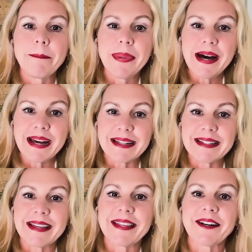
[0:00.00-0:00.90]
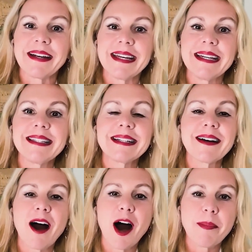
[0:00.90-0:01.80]
but there is a
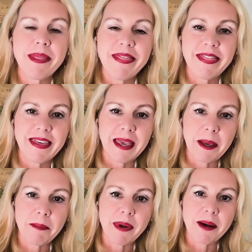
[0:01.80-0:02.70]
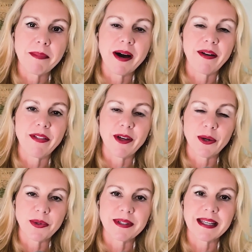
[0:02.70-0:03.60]
common theme among
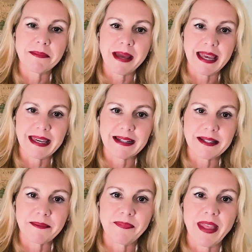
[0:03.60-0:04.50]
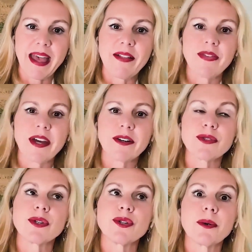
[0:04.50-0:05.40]
those that make it. And
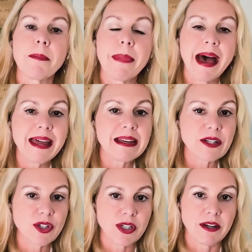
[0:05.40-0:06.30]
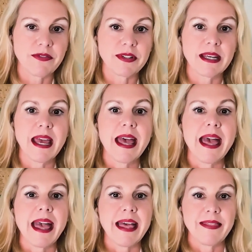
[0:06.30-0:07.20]
there's a dramatic shift
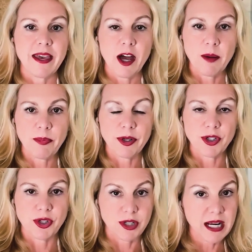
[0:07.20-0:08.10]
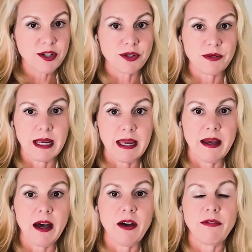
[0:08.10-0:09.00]
in the upward
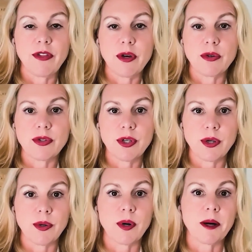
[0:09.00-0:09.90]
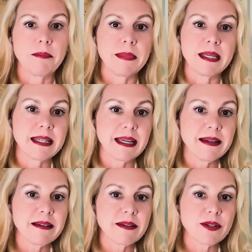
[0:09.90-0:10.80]
trajectory of those who are
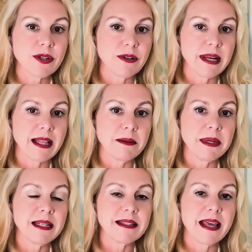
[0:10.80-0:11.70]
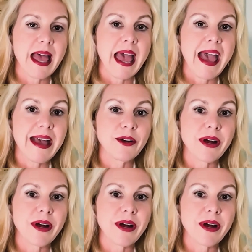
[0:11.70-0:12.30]
missing certain elements and